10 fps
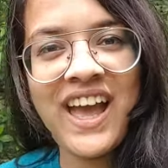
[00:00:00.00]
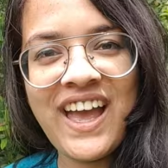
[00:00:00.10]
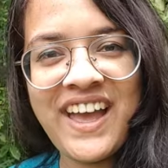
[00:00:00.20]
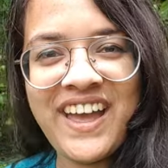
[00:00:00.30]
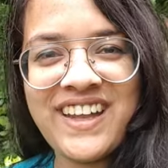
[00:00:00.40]

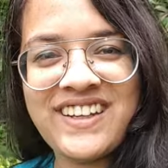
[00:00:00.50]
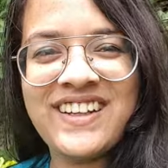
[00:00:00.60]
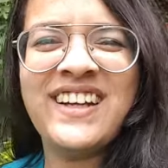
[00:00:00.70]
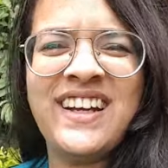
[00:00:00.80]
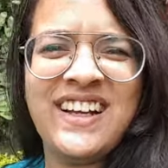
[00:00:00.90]
and
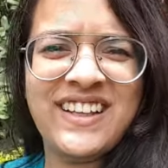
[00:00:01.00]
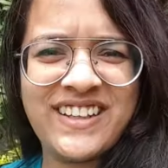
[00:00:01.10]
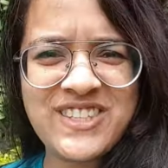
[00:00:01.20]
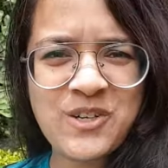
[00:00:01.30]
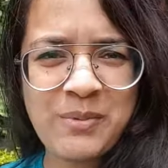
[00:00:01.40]

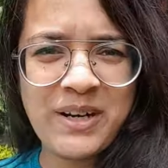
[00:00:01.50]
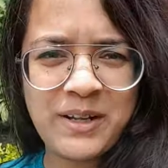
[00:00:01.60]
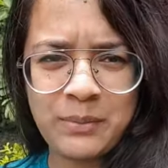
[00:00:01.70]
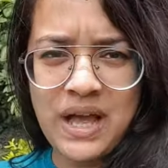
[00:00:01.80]
let's open it up.